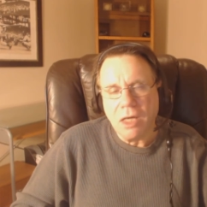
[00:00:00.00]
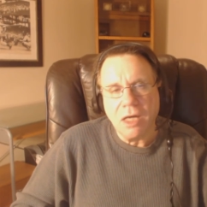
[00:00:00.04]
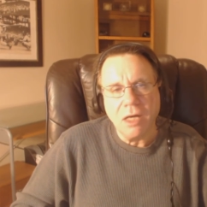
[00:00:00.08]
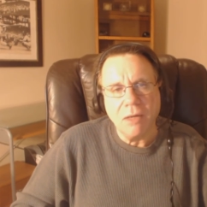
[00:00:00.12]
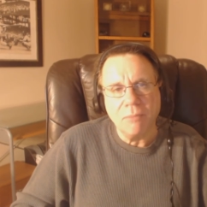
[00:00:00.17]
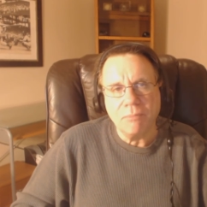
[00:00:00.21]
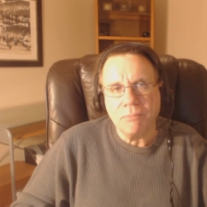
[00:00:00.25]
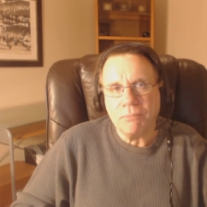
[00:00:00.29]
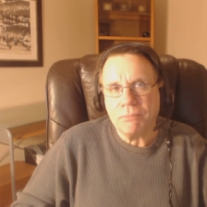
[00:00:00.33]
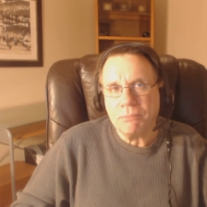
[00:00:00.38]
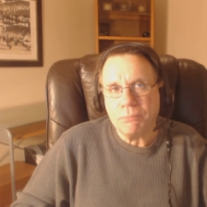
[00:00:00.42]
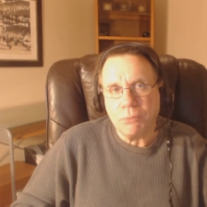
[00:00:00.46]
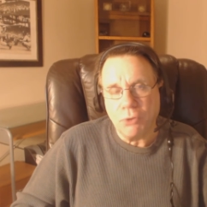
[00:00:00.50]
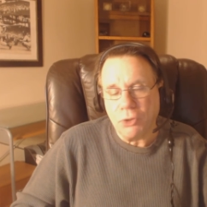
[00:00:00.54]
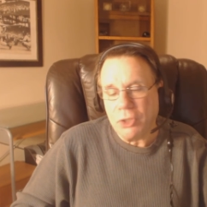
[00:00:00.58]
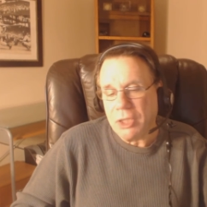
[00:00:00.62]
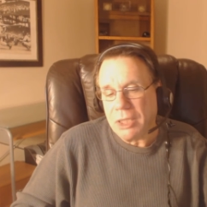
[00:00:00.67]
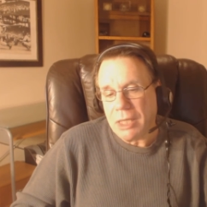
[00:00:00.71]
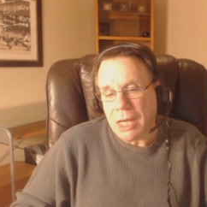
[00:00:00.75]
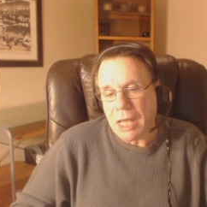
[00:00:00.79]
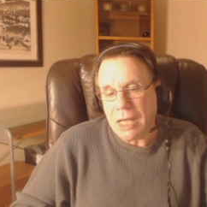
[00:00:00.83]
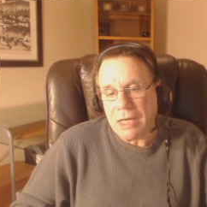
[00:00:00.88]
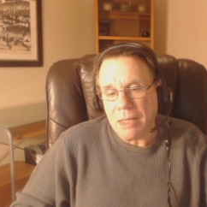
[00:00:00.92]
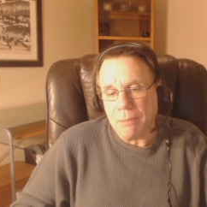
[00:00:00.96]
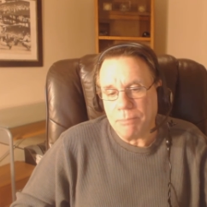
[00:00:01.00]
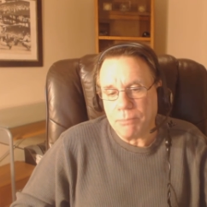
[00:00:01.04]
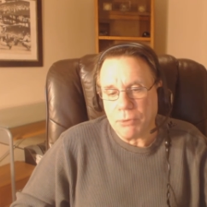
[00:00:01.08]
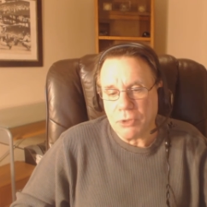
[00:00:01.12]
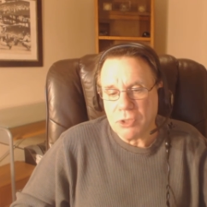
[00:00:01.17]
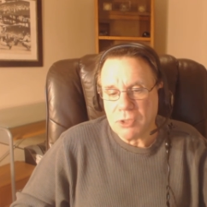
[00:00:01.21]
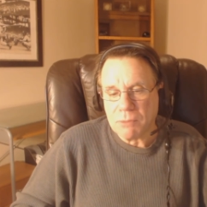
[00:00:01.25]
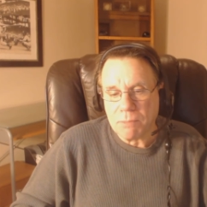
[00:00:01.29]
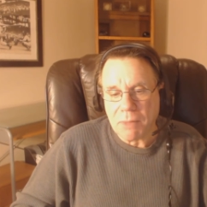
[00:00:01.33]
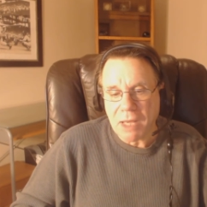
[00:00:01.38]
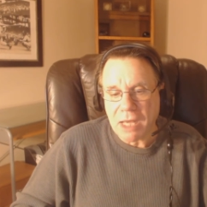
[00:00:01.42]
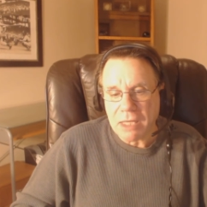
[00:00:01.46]
uh, putting that in
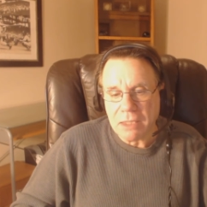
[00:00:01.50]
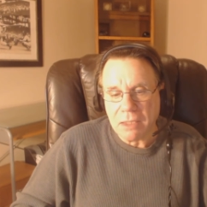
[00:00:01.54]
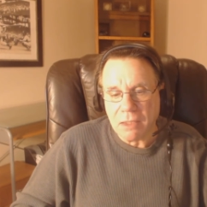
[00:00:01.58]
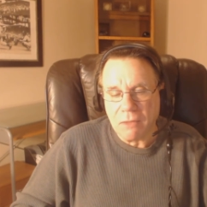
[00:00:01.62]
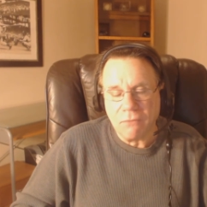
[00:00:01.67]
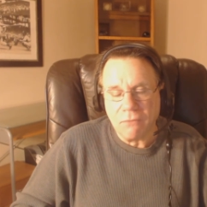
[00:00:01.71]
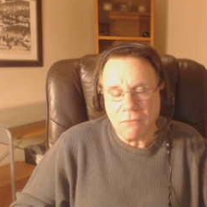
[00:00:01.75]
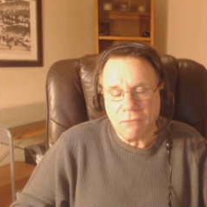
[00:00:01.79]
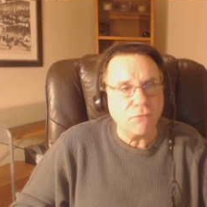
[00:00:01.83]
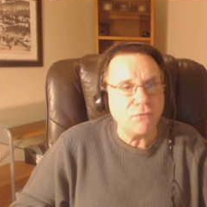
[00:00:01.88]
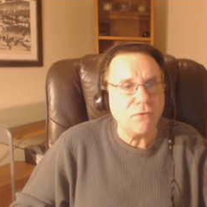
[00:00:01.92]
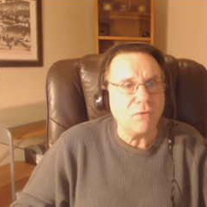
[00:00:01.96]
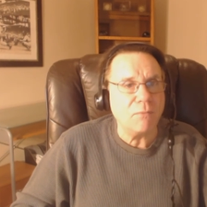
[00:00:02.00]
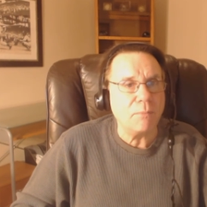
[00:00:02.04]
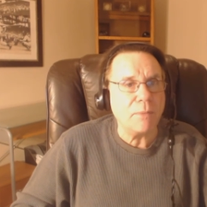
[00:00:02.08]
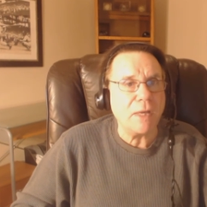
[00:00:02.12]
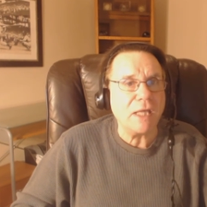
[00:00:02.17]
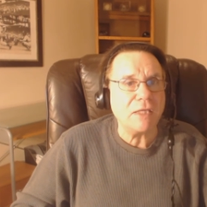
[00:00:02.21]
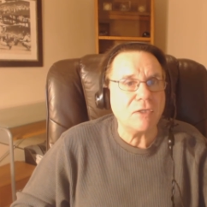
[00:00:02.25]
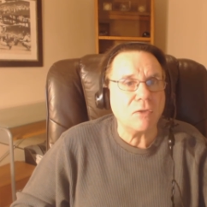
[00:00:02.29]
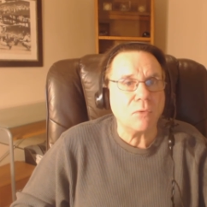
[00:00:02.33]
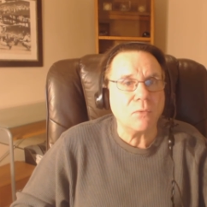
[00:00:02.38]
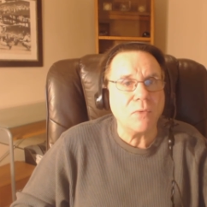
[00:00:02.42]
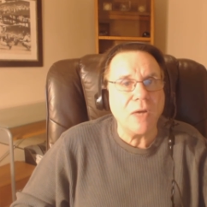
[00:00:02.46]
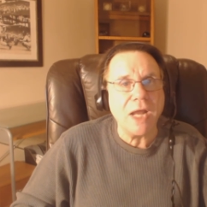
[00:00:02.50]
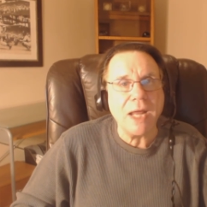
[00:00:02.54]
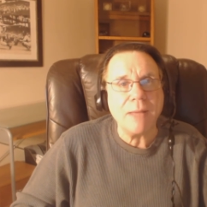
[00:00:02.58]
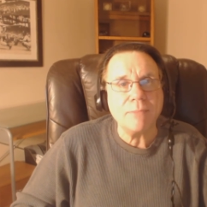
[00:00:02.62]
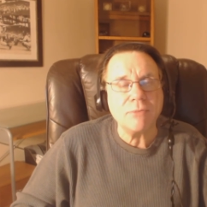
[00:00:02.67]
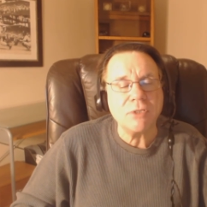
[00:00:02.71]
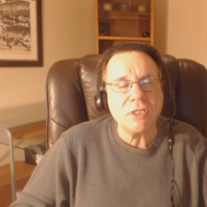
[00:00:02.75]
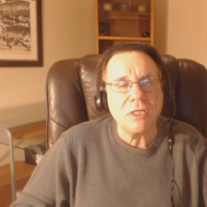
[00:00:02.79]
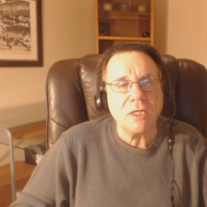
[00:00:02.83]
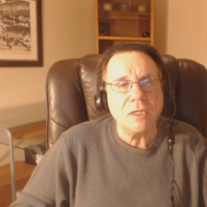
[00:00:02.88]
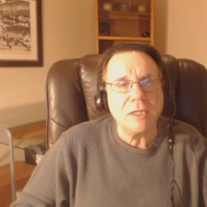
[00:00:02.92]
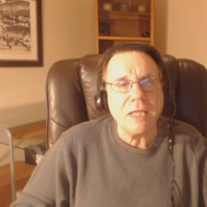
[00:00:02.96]
perspective, if you bet the
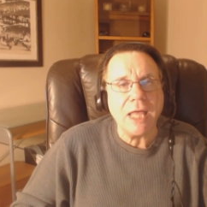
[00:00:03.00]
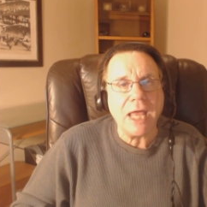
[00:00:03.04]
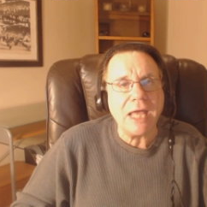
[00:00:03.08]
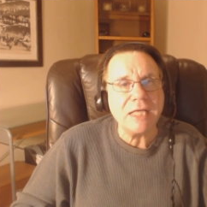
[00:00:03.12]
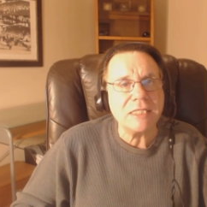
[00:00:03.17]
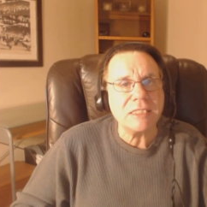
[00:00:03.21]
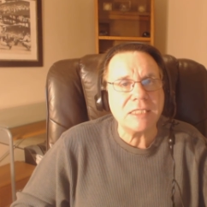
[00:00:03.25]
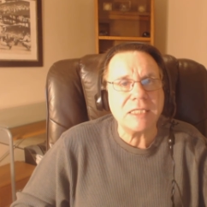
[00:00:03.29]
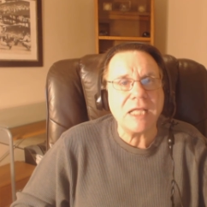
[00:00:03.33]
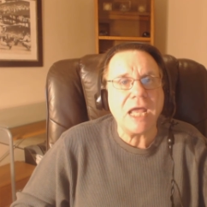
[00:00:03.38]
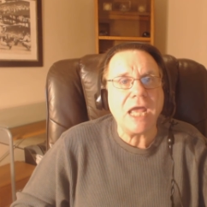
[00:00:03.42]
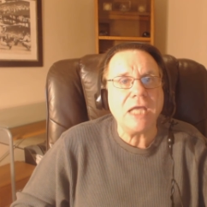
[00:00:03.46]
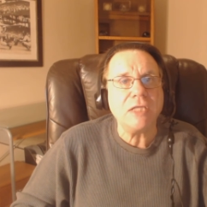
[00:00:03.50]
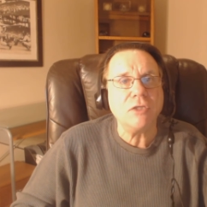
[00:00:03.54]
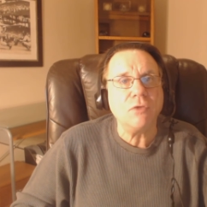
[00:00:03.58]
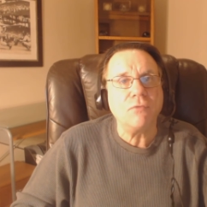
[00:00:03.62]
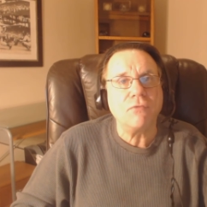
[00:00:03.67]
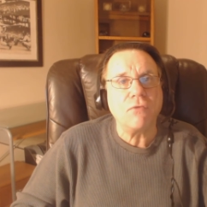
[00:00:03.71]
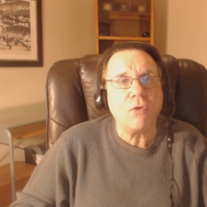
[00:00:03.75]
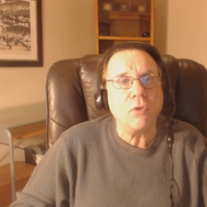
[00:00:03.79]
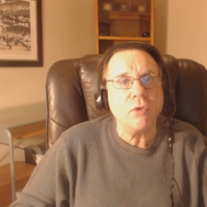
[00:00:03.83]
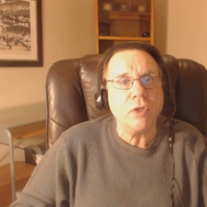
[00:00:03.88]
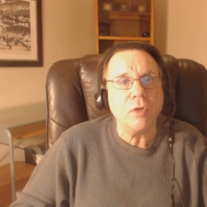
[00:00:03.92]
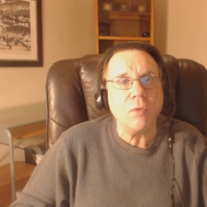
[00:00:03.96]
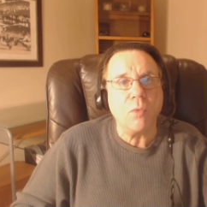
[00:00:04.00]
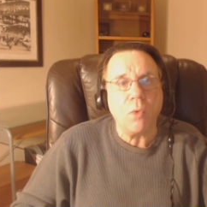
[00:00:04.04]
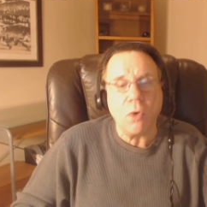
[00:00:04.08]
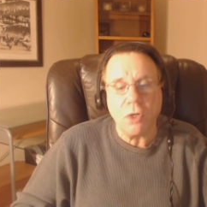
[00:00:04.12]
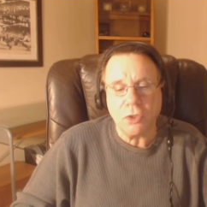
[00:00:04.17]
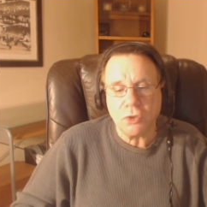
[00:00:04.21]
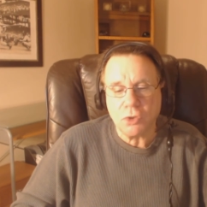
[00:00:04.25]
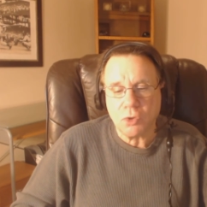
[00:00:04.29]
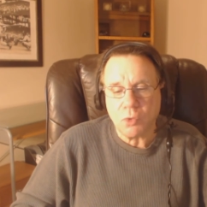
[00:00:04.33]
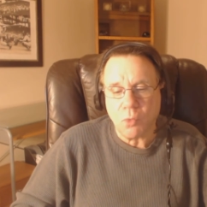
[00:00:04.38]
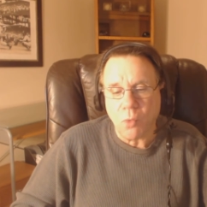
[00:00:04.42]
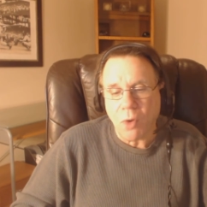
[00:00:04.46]
Rams in the last 9, you've only
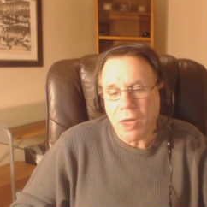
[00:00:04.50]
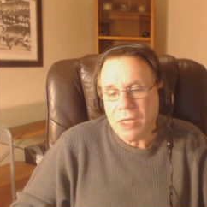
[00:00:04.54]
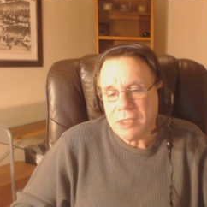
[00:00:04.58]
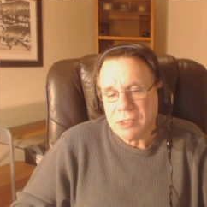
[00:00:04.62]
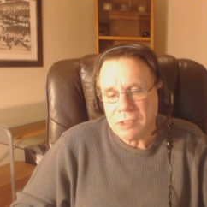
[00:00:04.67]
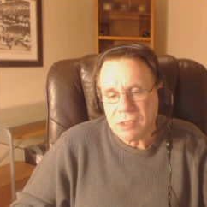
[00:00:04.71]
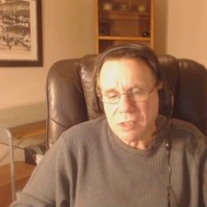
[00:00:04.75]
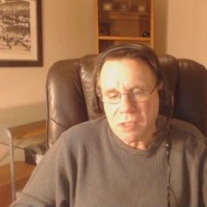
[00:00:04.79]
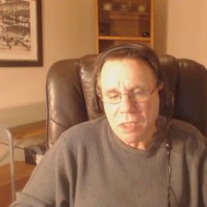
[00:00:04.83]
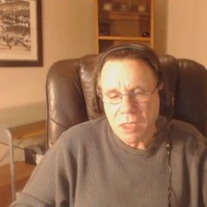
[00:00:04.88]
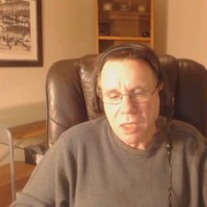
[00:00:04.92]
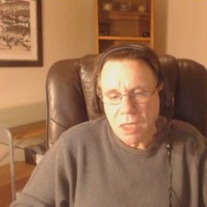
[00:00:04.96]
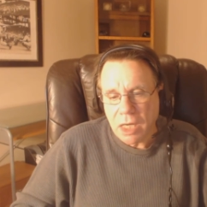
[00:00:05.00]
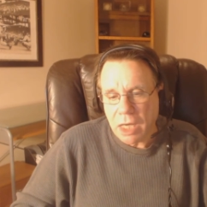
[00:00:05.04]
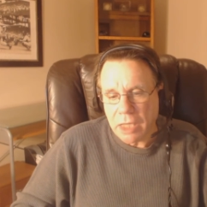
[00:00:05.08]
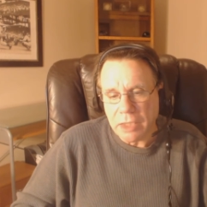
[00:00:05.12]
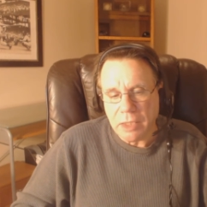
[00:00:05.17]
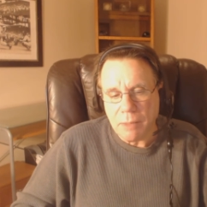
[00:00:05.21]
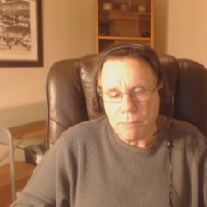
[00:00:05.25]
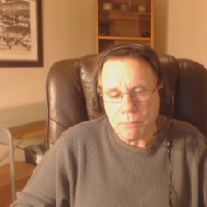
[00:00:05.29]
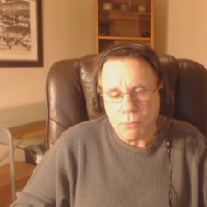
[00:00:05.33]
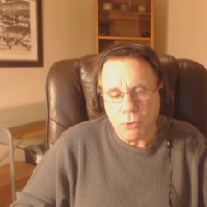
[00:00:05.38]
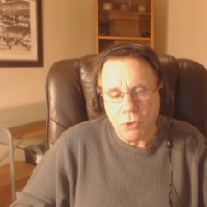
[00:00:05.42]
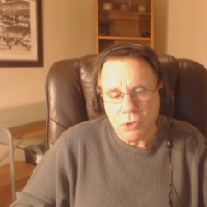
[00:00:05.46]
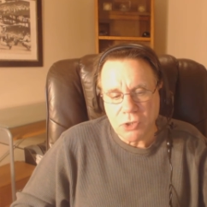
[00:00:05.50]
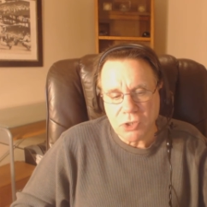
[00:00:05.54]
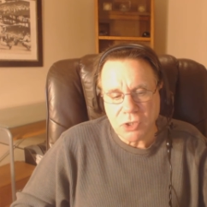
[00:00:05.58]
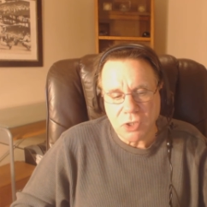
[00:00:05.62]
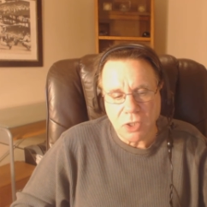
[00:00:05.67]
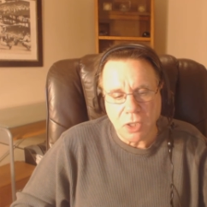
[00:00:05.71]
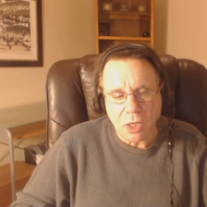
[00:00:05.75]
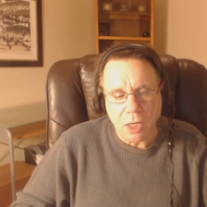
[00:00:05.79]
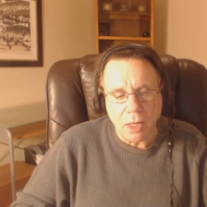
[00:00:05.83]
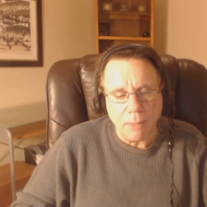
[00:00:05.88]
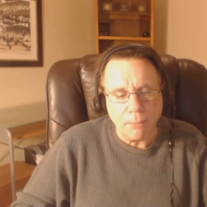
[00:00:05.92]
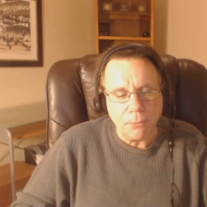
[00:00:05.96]
won twice and you
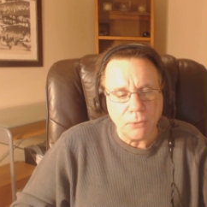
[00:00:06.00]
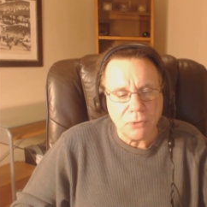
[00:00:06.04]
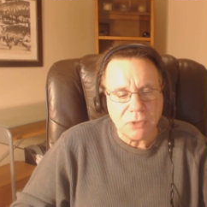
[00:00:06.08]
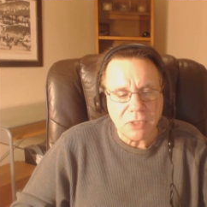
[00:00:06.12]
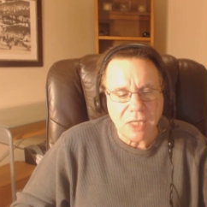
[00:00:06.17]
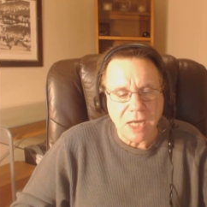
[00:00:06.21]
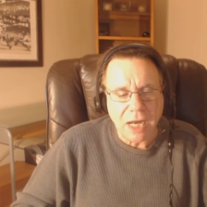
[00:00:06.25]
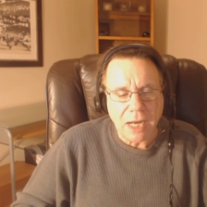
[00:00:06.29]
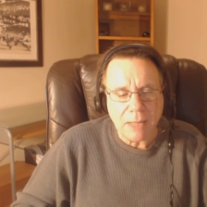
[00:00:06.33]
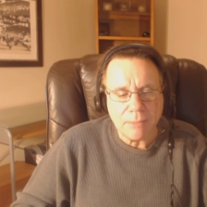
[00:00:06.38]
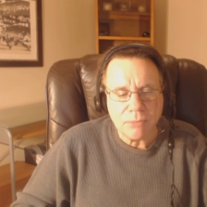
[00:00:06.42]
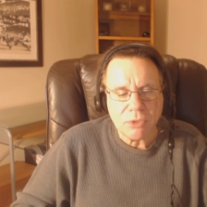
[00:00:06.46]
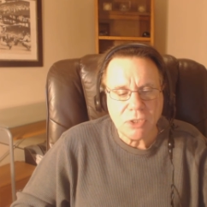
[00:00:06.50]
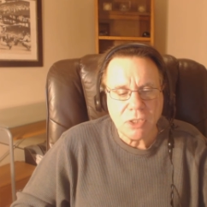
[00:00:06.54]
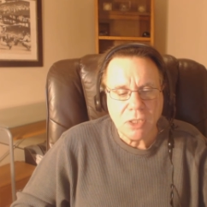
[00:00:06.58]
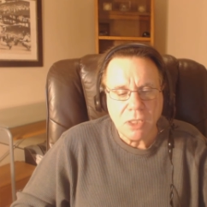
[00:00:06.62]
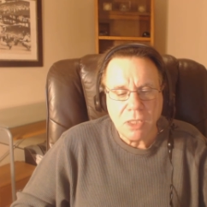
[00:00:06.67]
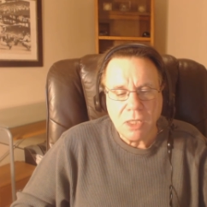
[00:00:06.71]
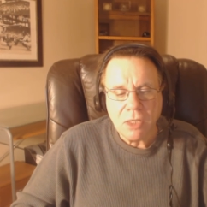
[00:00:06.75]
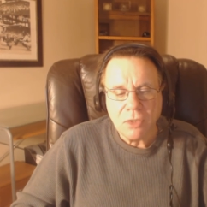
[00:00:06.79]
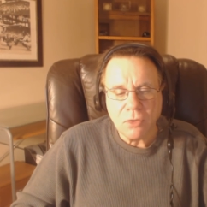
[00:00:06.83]
pushed a couple times.